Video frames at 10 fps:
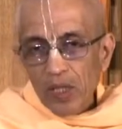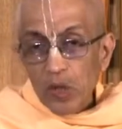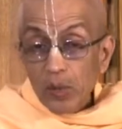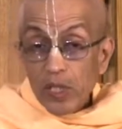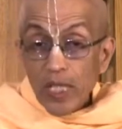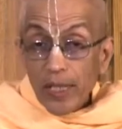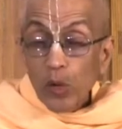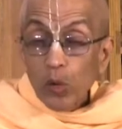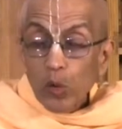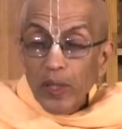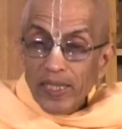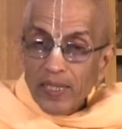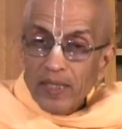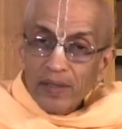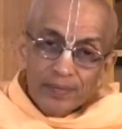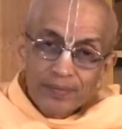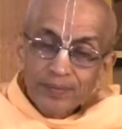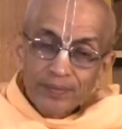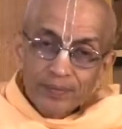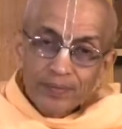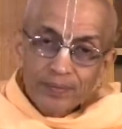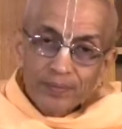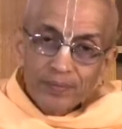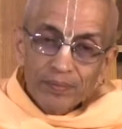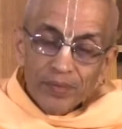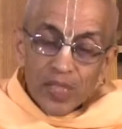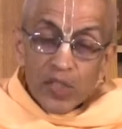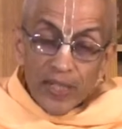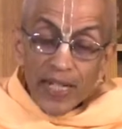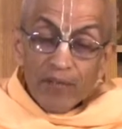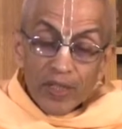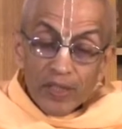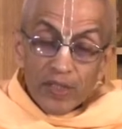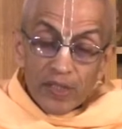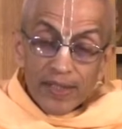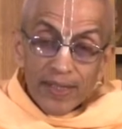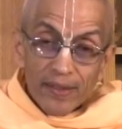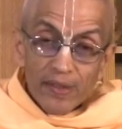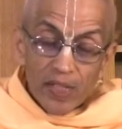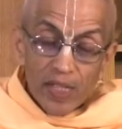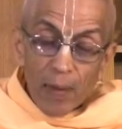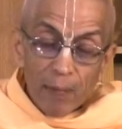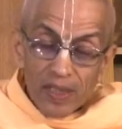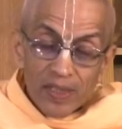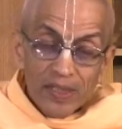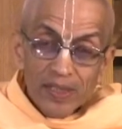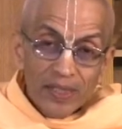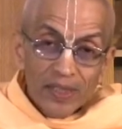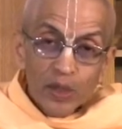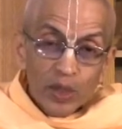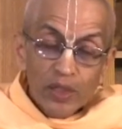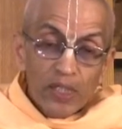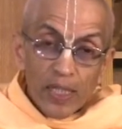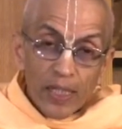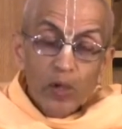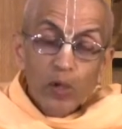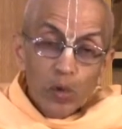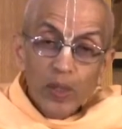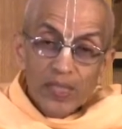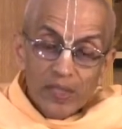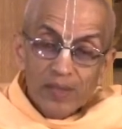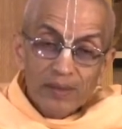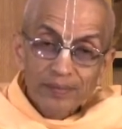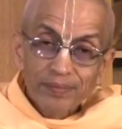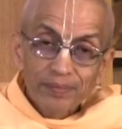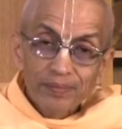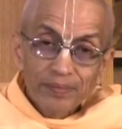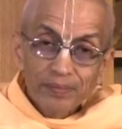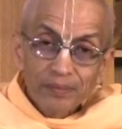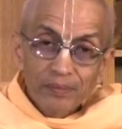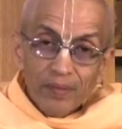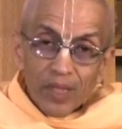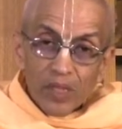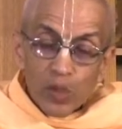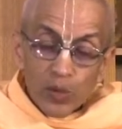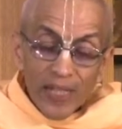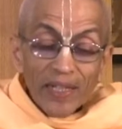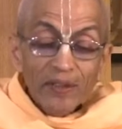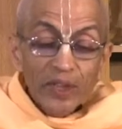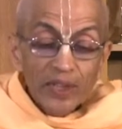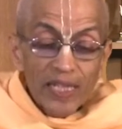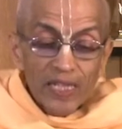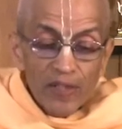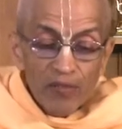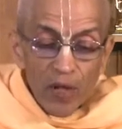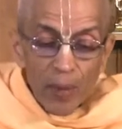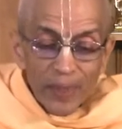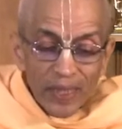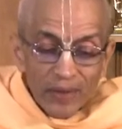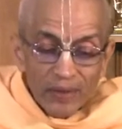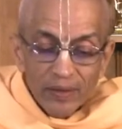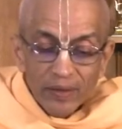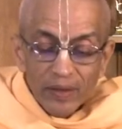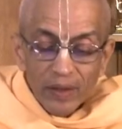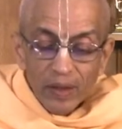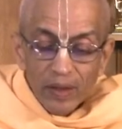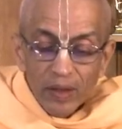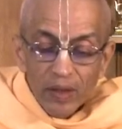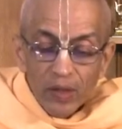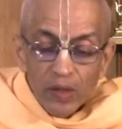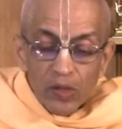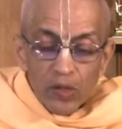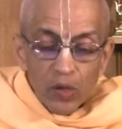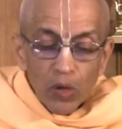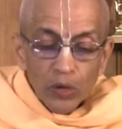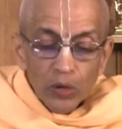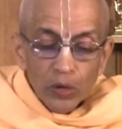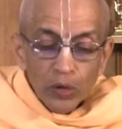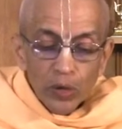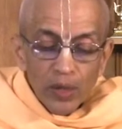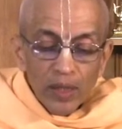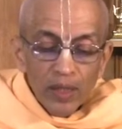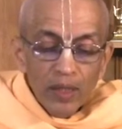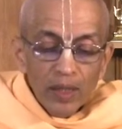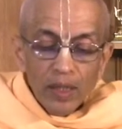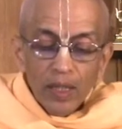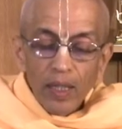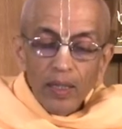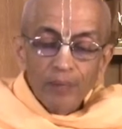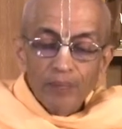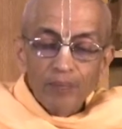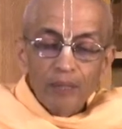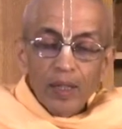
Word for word: So, this is unknown to us. This state of existence in our present condition is unknown to us. So, that Krishna is informing. Uh, so, you should um,